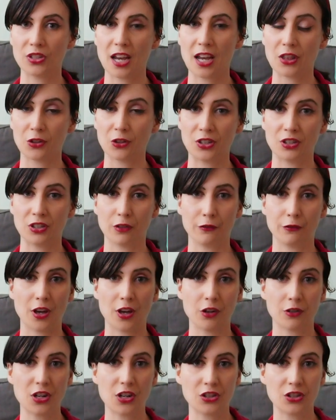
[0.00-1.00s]
together into
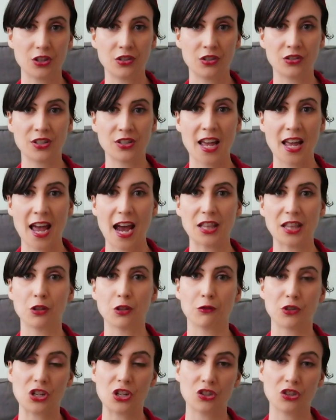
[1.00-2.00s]
federations at
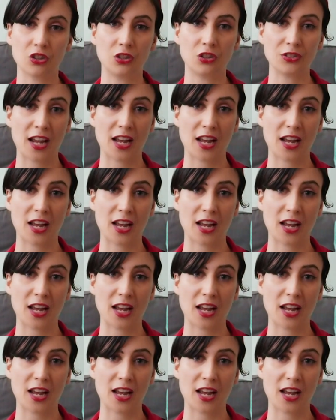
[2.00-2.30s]
the regional,